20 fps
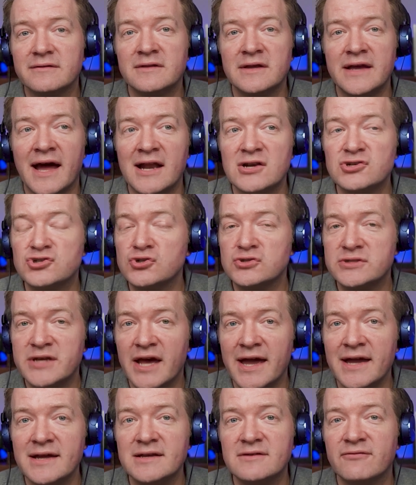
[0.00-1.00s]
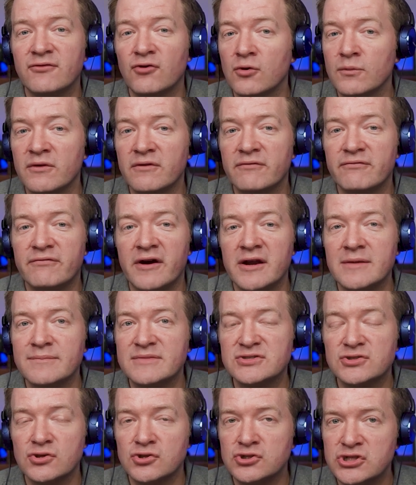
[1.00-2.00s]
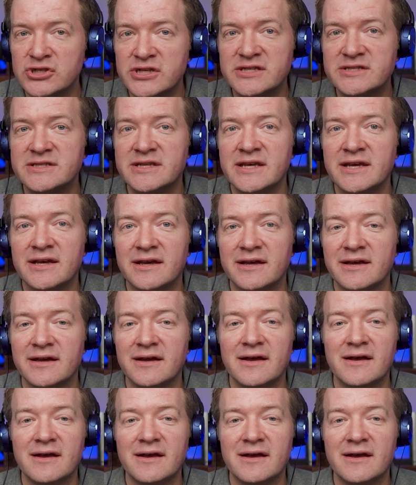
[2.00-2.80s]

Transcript: The Andrew Tate form of very misogynistic,